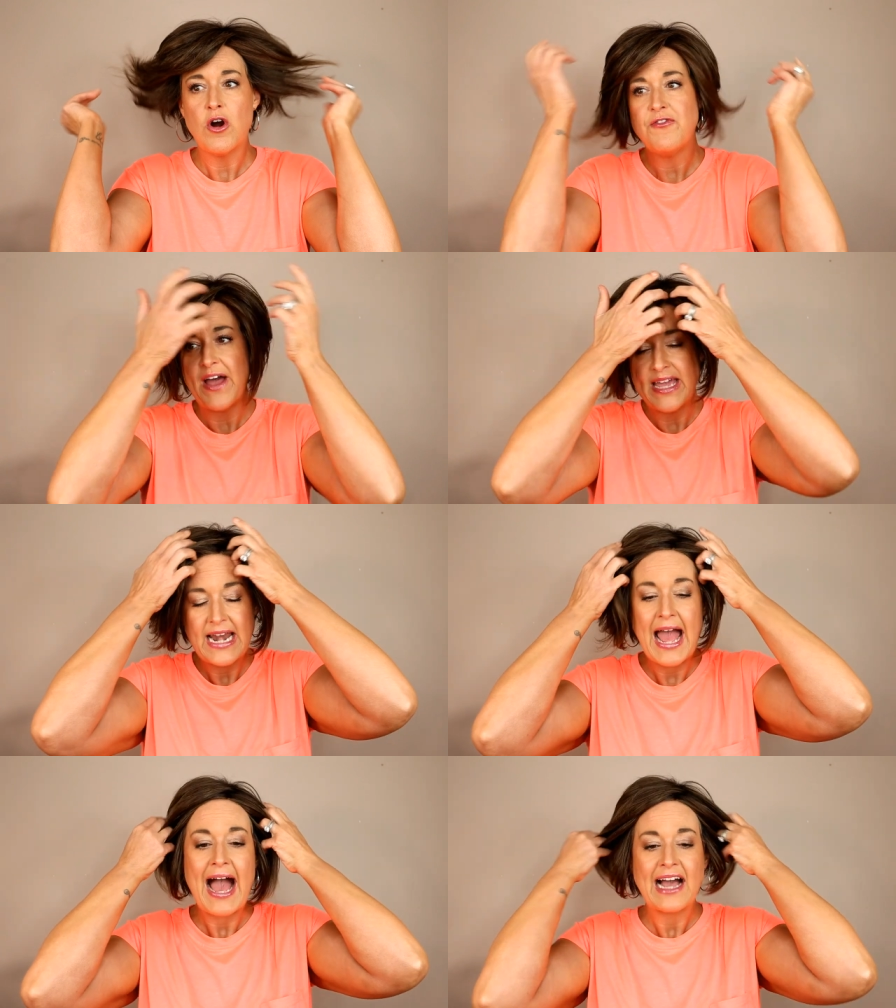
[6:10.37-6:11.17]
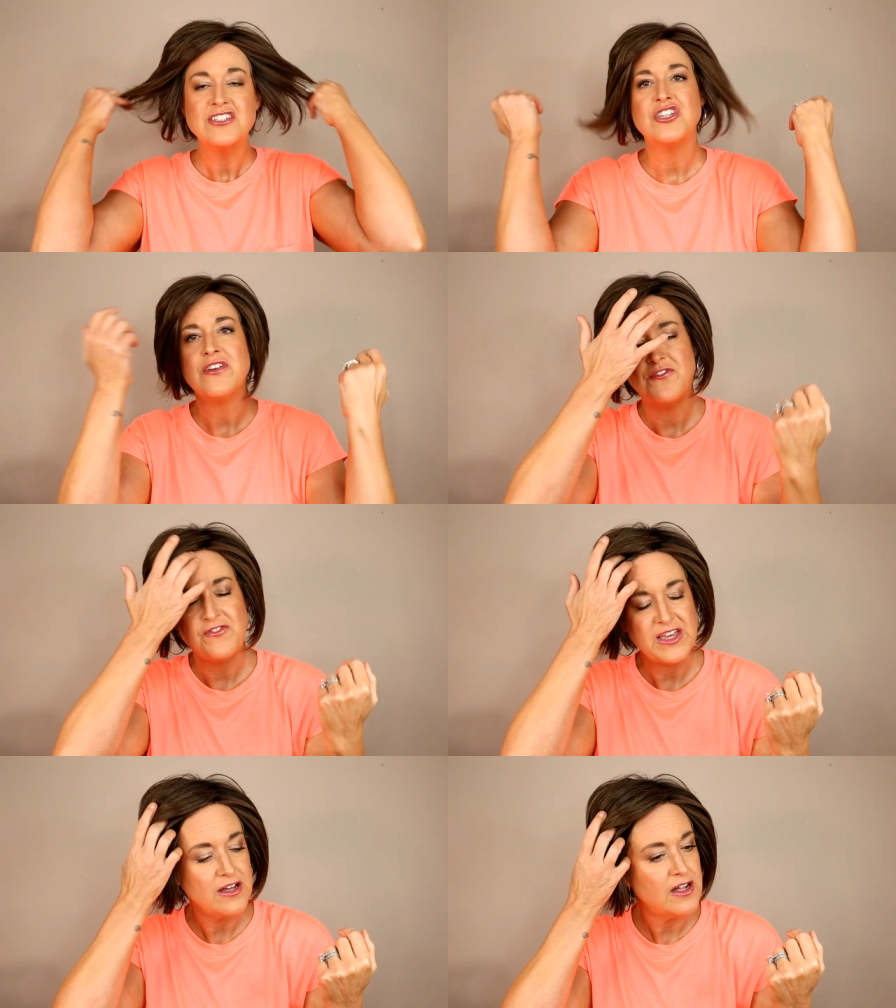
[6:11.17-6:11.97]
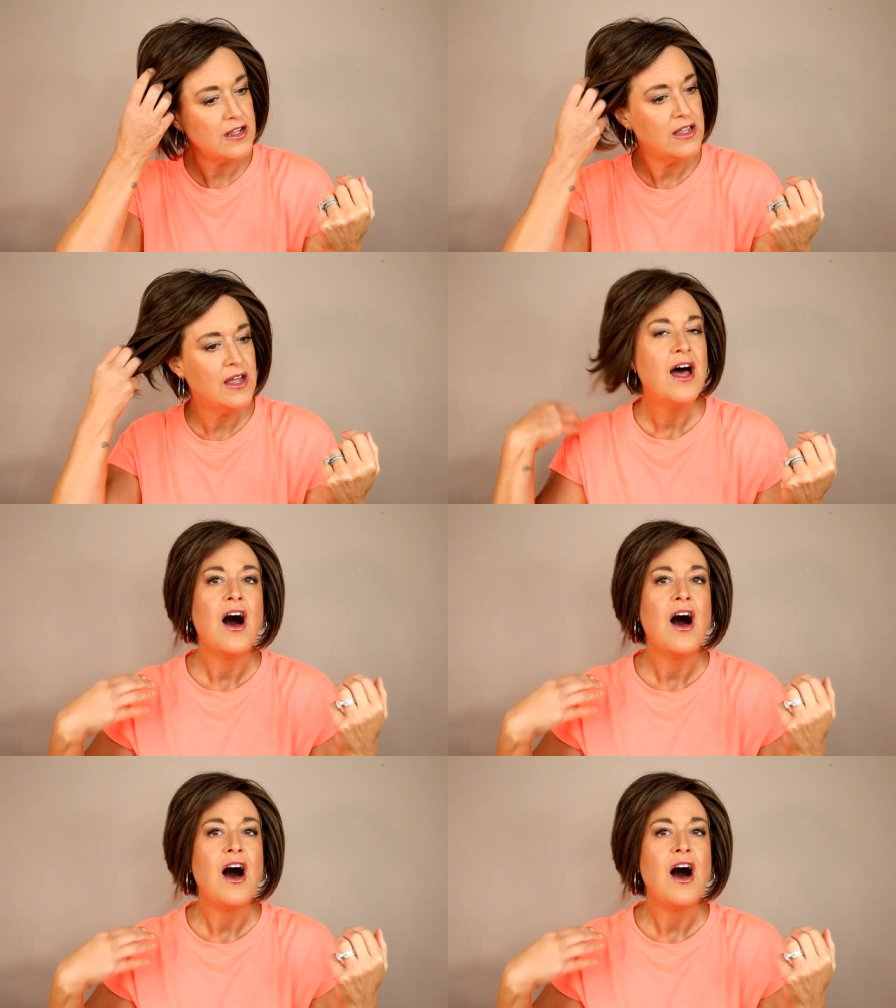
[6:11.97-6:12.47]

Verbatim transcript: or if I can actually feel